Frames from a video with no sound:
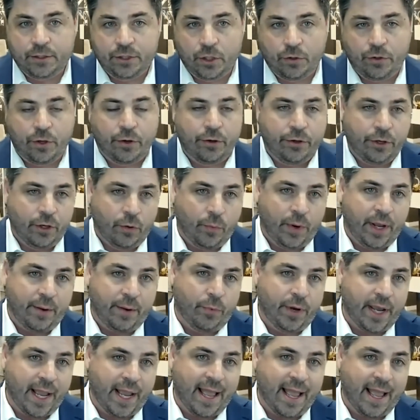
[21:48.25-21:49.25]
So that,
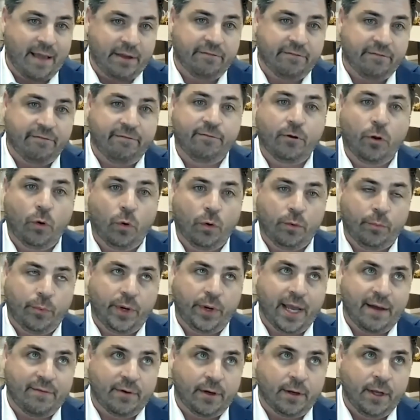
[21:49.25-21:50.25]
we
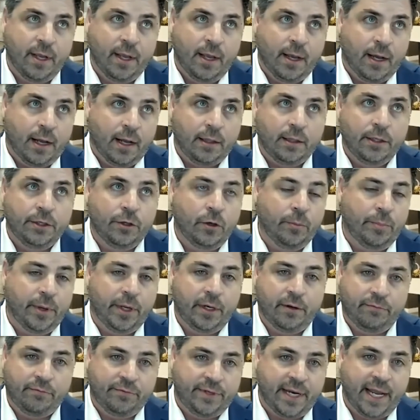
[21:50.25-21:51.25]
have a little
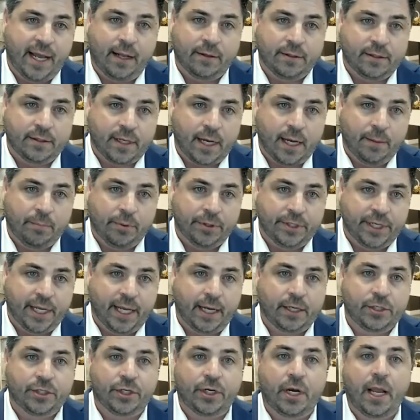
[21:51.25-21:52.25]
bit of downside
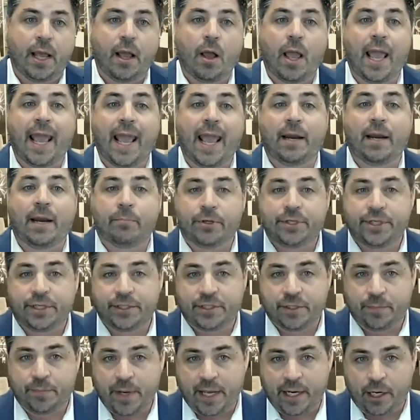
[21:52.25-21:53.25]
protection and
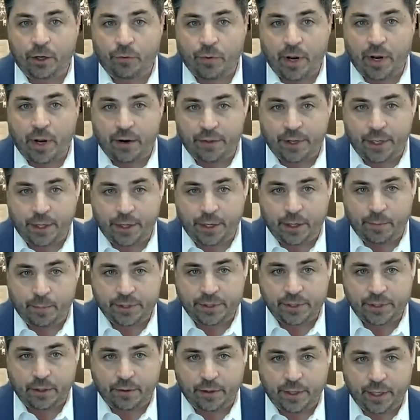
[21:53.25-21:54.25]
participating greater than 100%
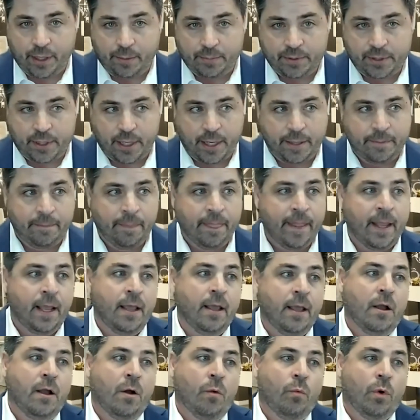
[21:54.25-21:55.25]
on the upside.
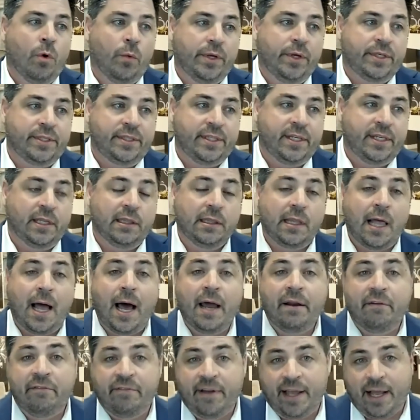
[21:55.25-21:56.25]
Where we see a
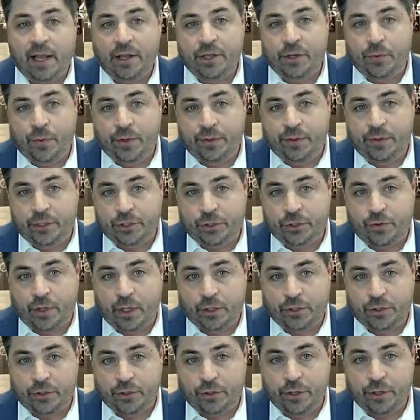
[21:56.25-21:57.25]
lot of value in these
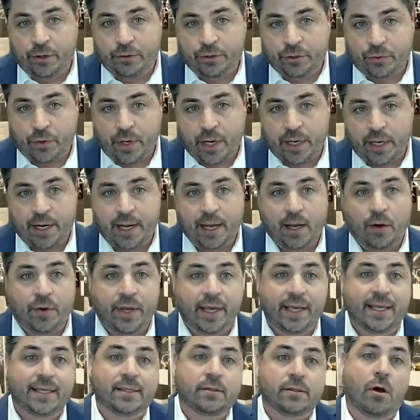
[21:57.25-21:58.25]
structured notes right now
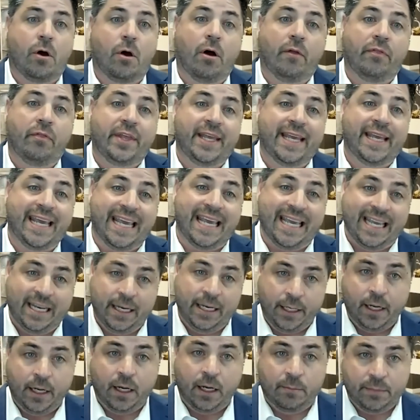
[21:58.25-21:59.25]
is on the
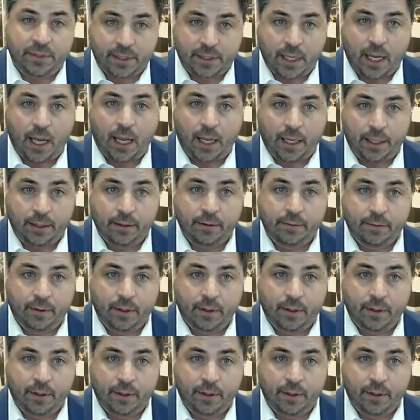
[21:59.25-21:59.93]
income side.